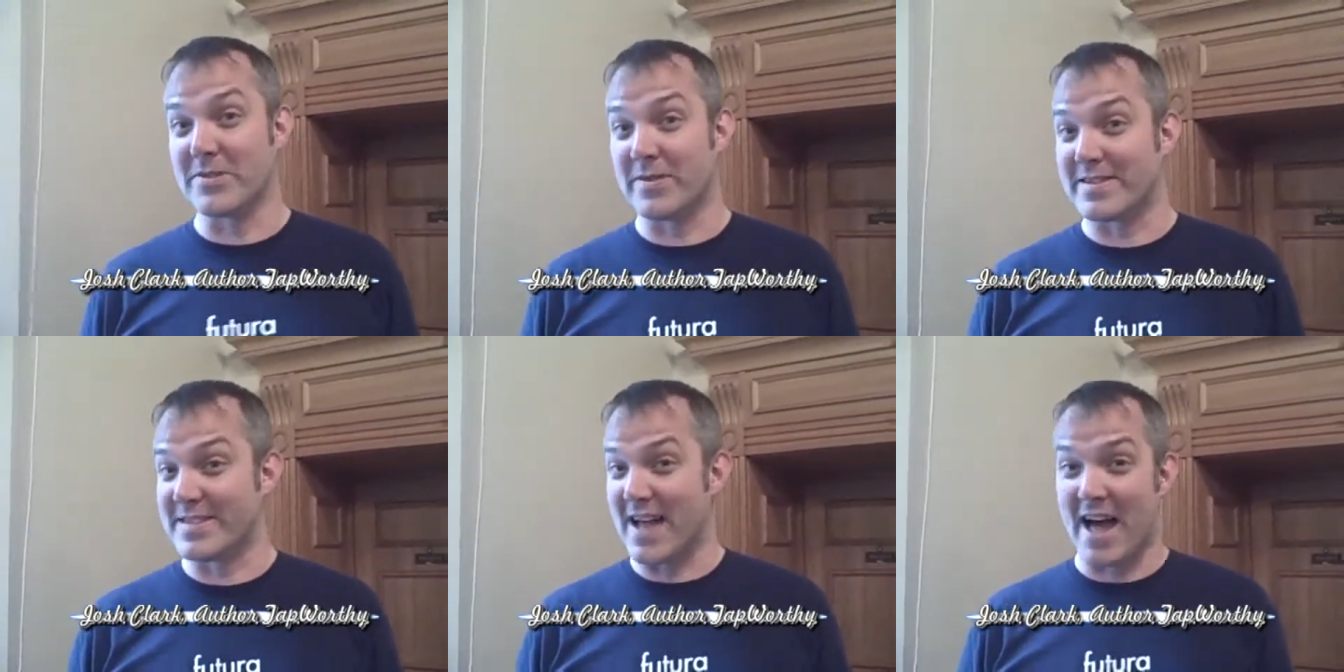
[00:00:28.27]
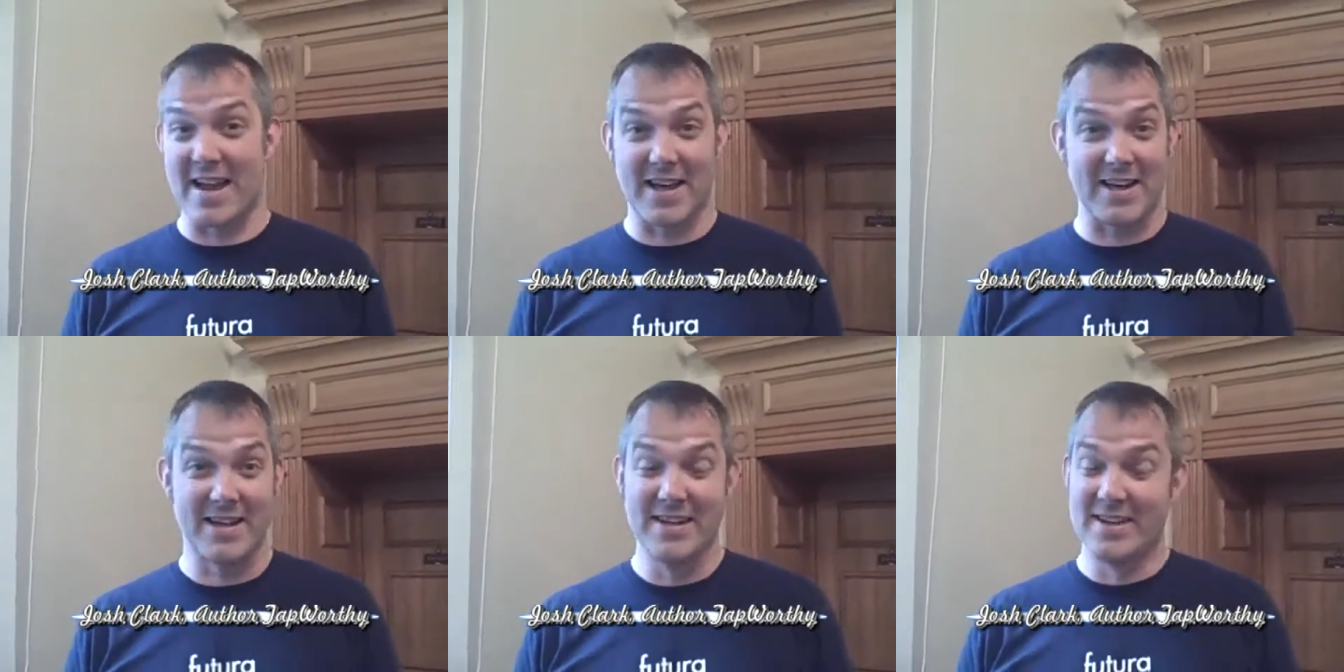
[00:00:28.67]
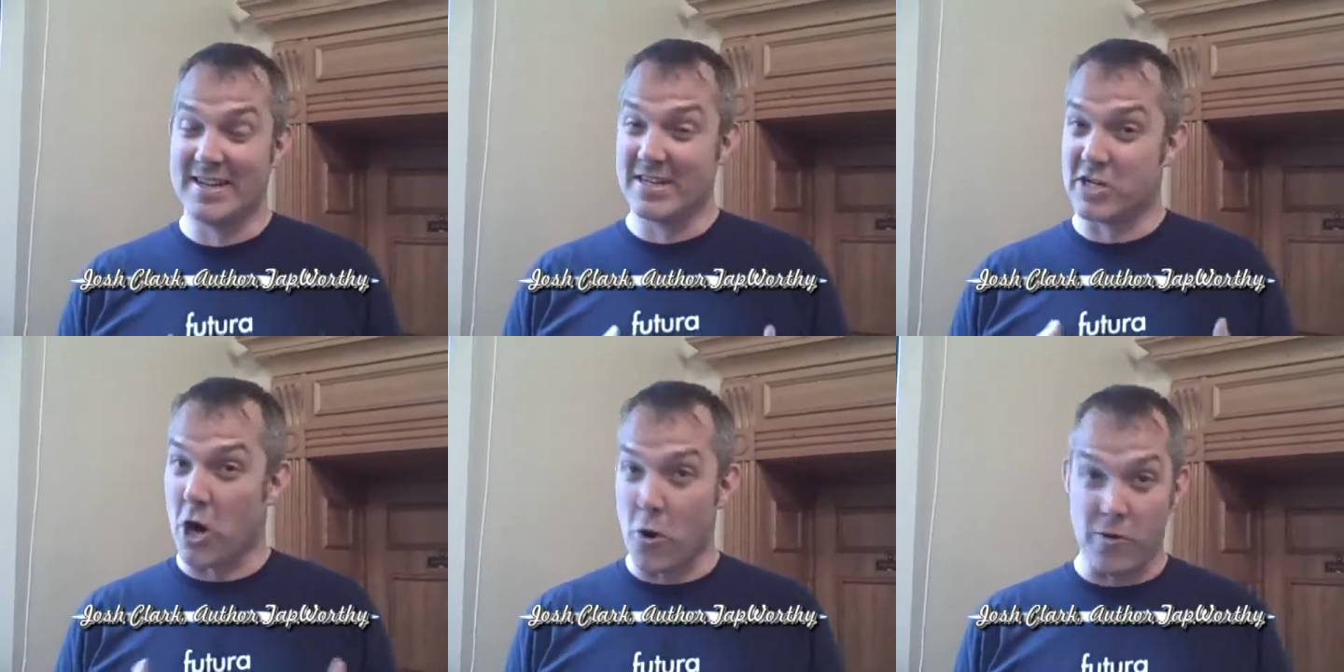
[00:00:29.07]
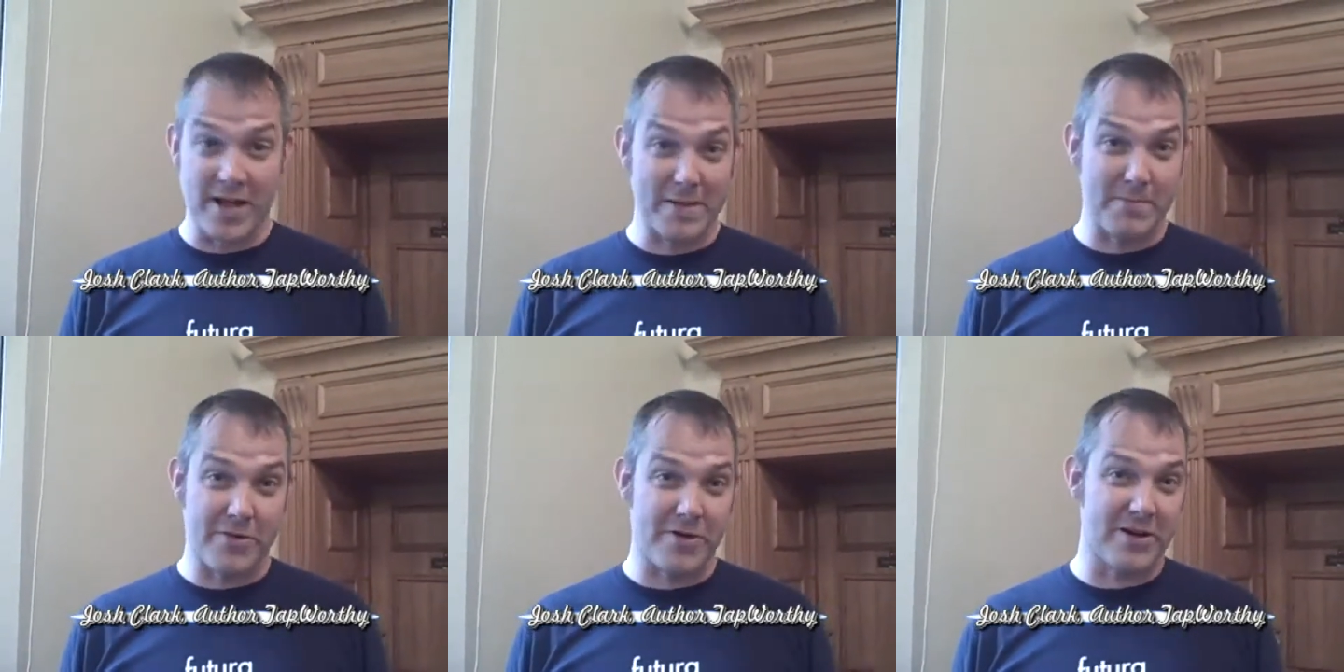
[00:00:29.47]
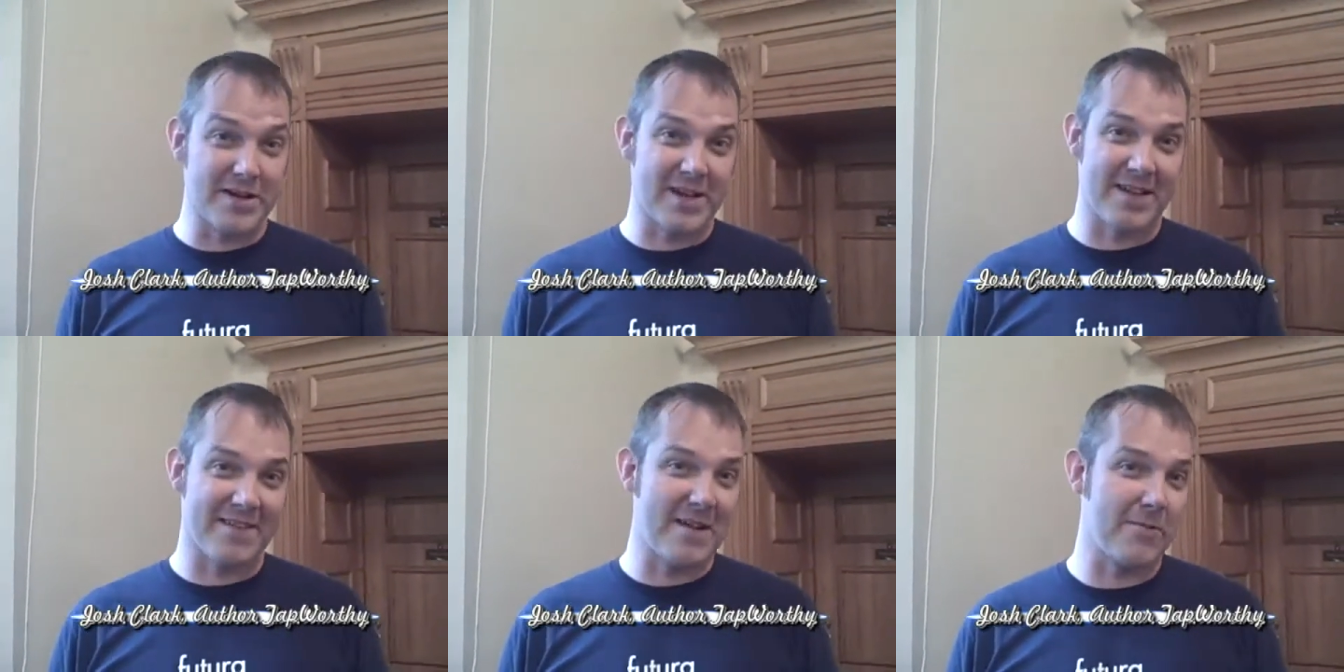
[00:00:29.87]
So it's not a coding
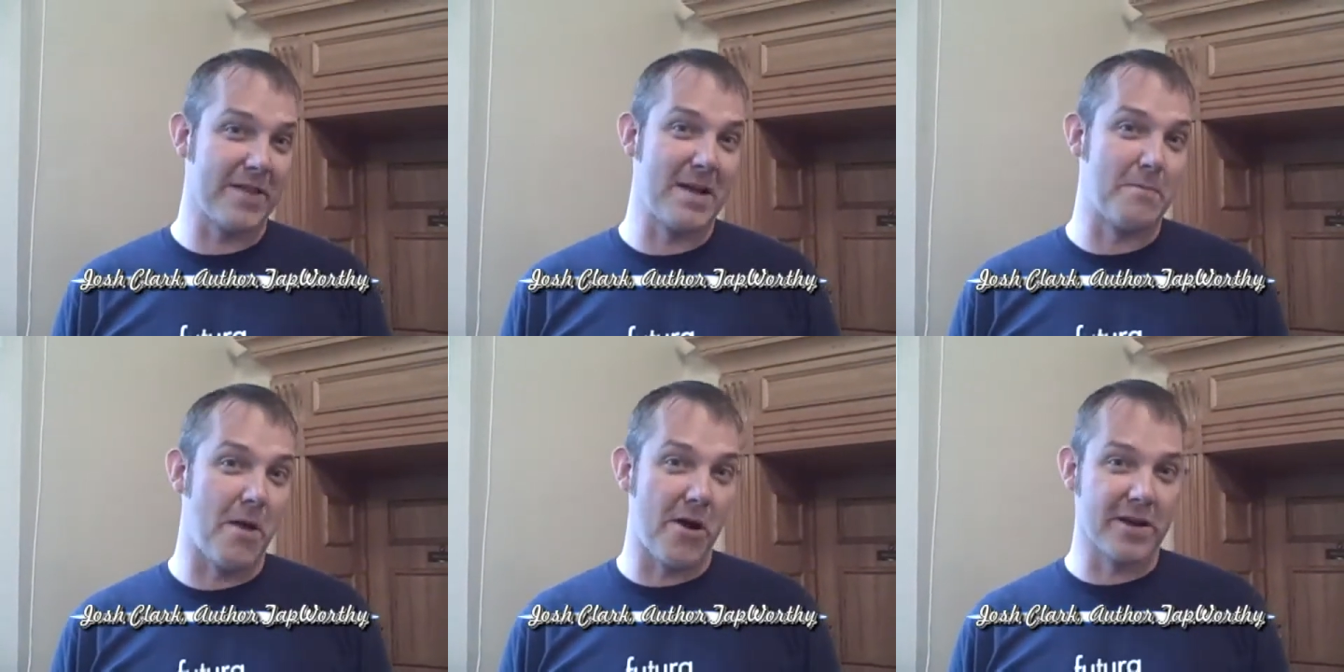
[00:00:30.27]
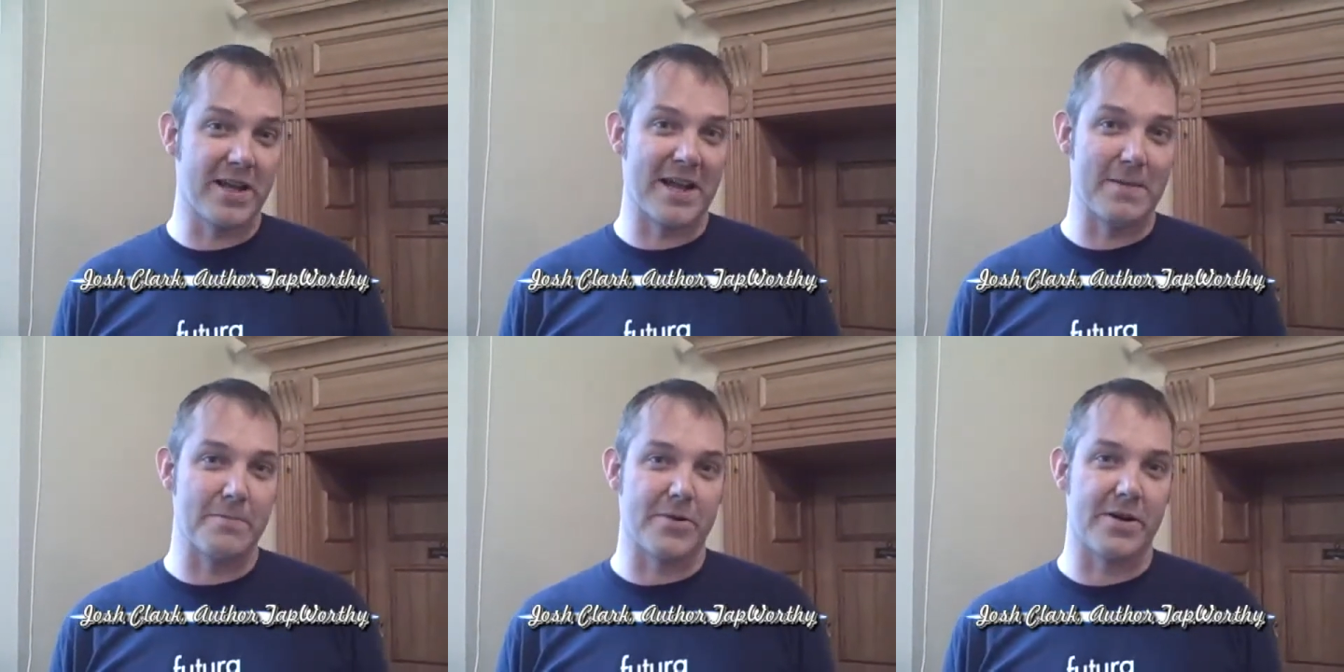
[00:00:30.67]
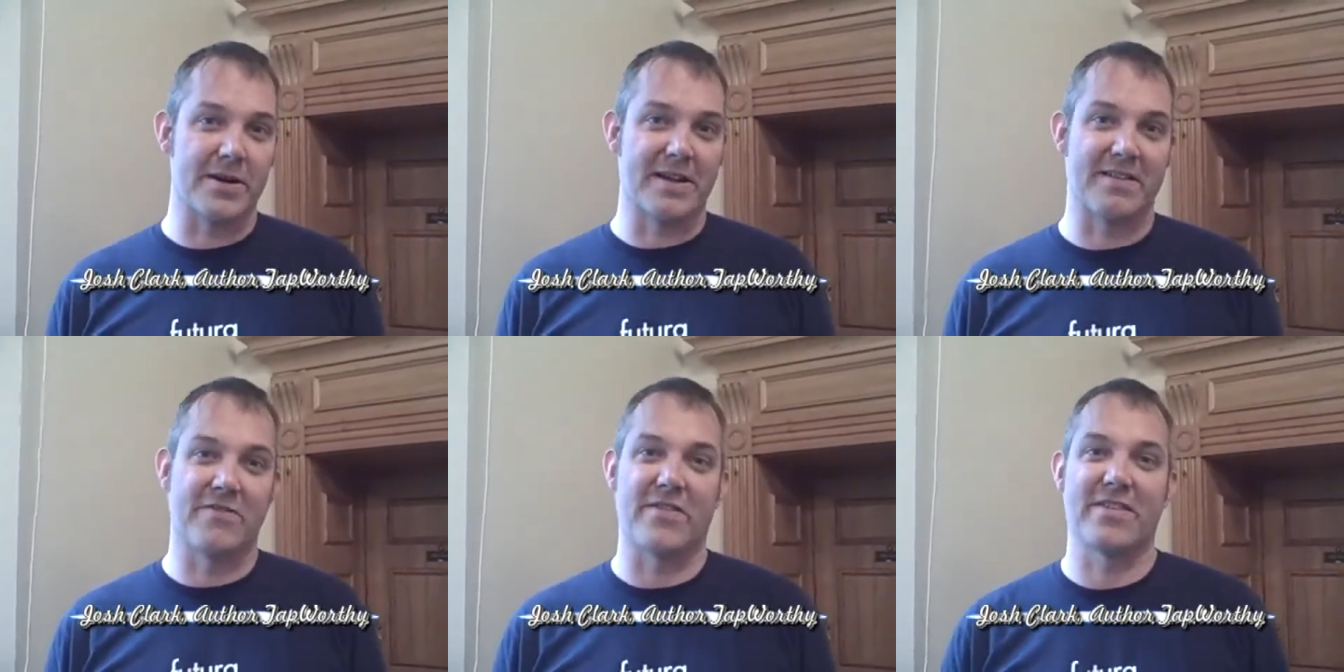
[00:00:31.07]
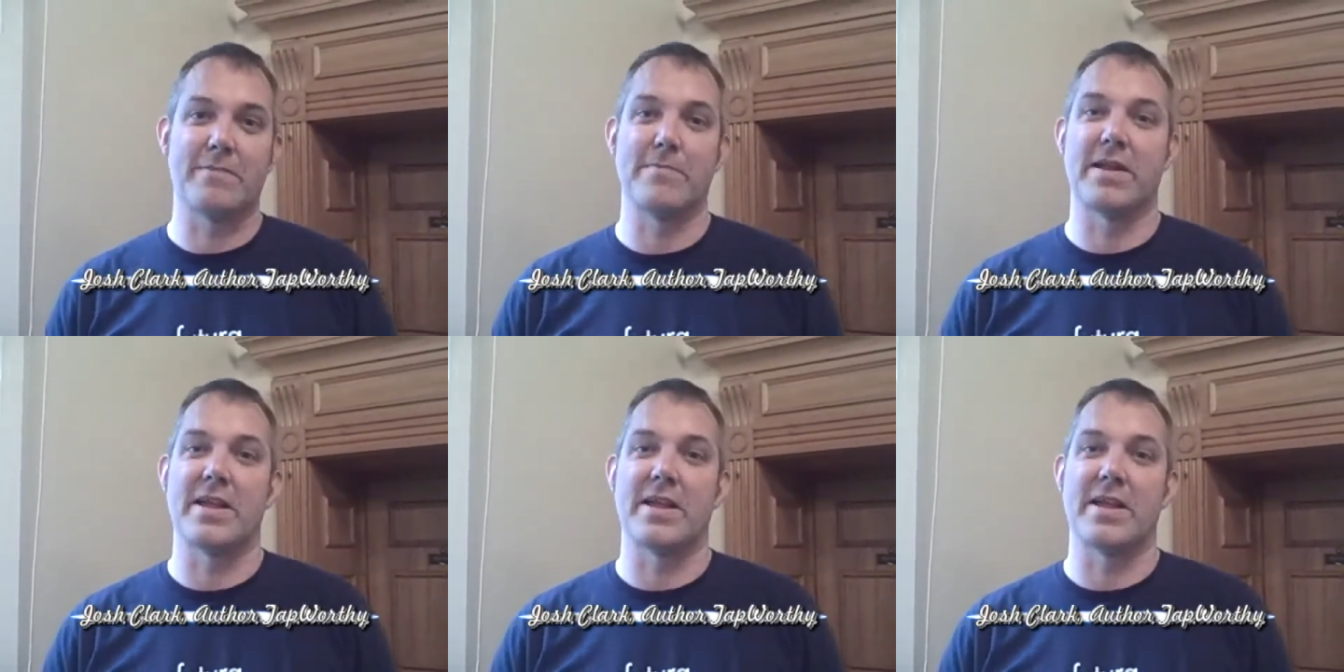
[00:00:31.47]
book, and it's not really a marketing book. It's for